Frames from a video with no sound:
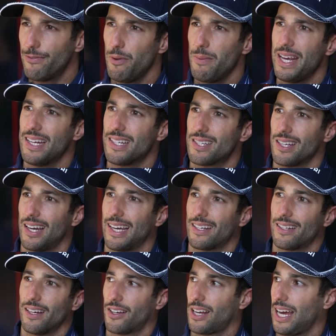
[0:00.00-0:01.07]
for me it's
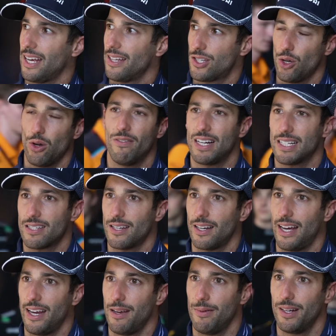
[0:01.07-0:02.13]
like okay, two of us
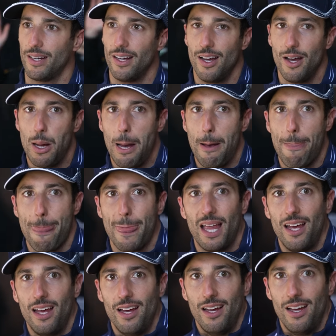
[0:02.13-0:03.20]
today, but
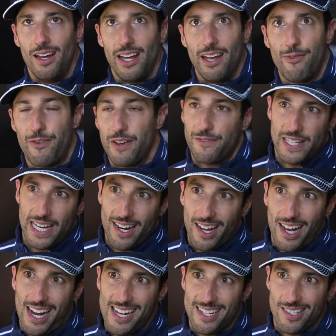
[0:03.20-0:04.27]
if 15
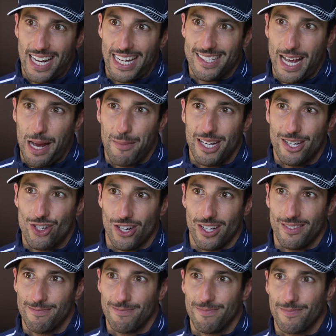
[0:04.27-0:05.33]
cars had damage
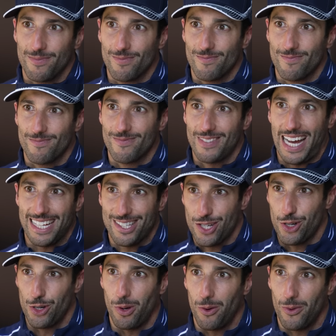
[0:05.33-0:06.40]
and had to
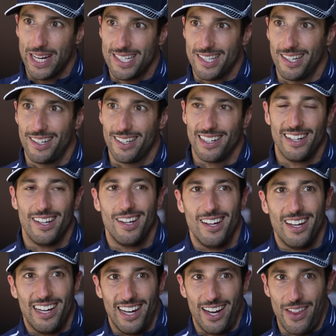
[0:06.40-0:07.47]
do what we did,
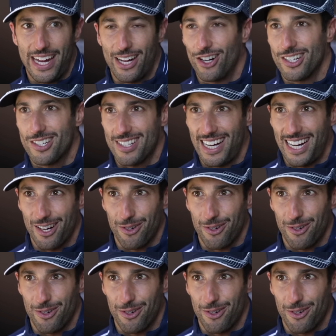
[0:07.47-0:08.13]
are they going to start